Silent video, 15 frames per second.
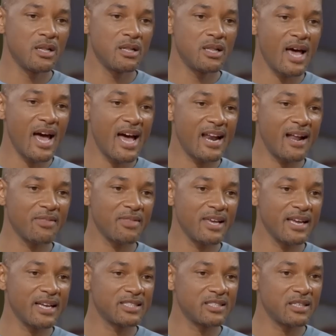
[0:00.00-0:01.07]
that I
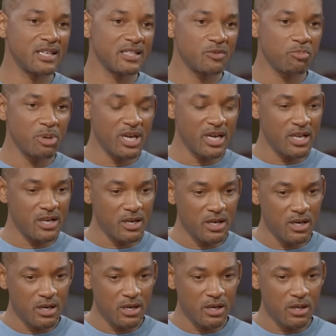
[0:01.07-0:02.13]
think has been
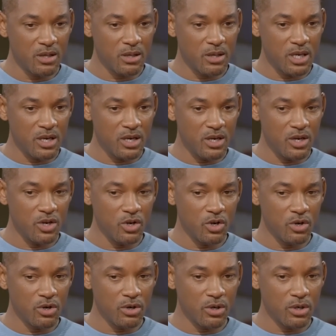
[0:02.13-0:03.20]
the
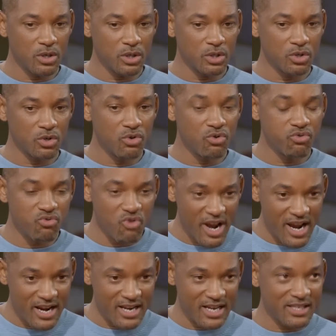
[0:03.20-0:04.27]

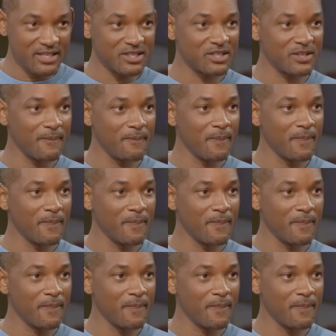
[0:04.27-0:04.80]
greatest